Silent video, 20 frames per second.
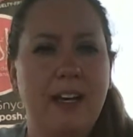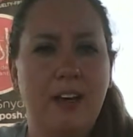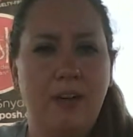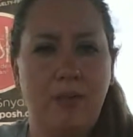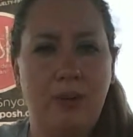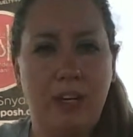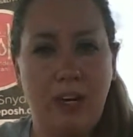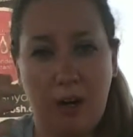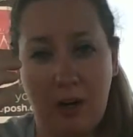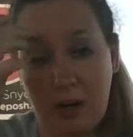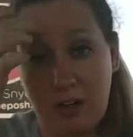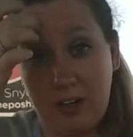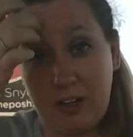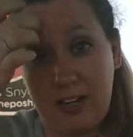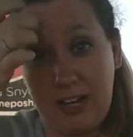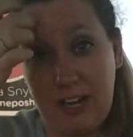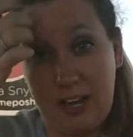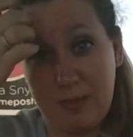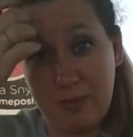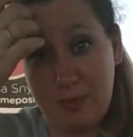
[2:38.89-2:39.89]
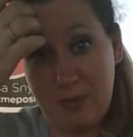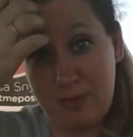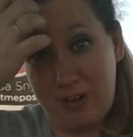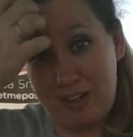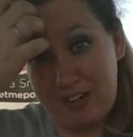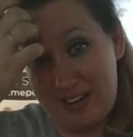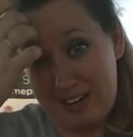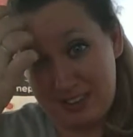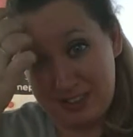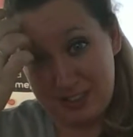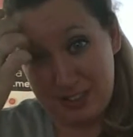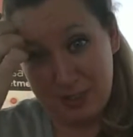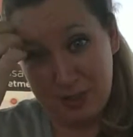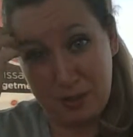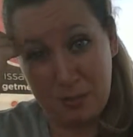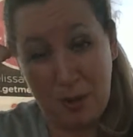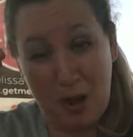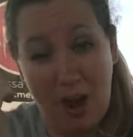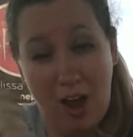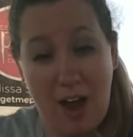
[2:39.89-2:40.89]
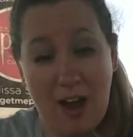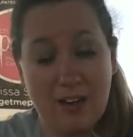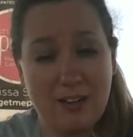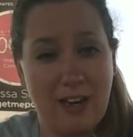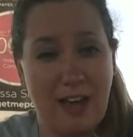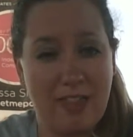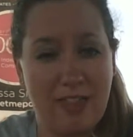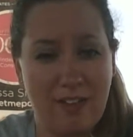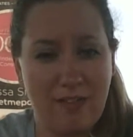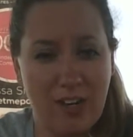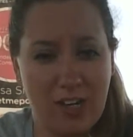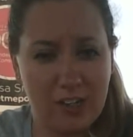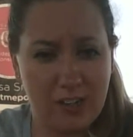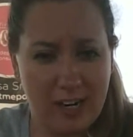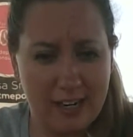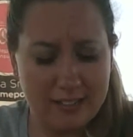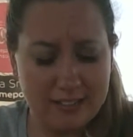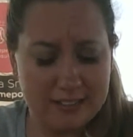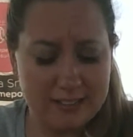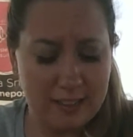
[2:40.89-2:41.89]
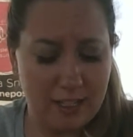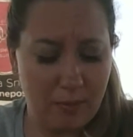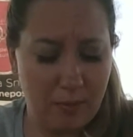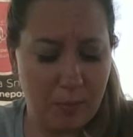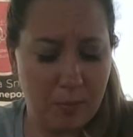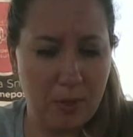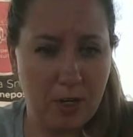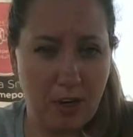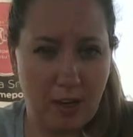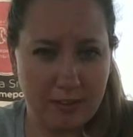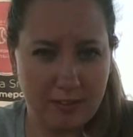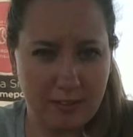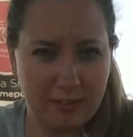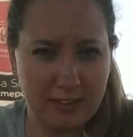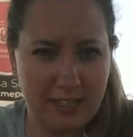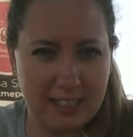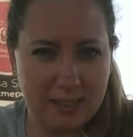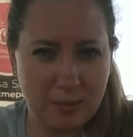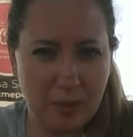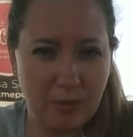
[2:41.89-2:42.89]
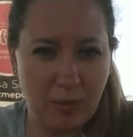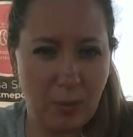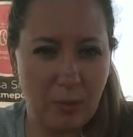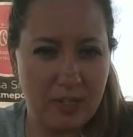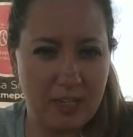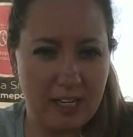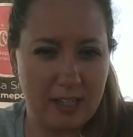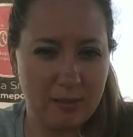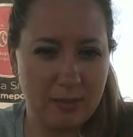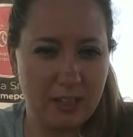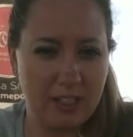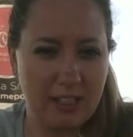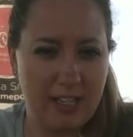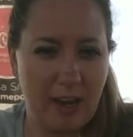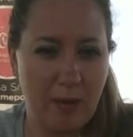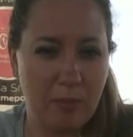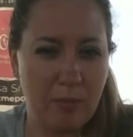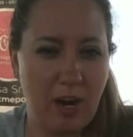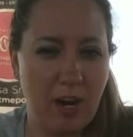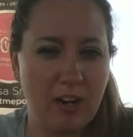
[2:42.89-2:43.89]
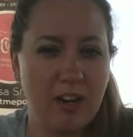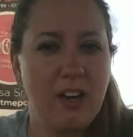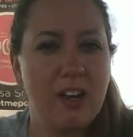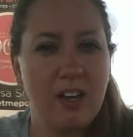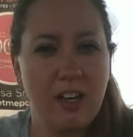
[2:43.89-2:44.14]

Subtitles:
We are camped right next to a pond at the fairgrounds, and we put it on their legs before we take them to the campground.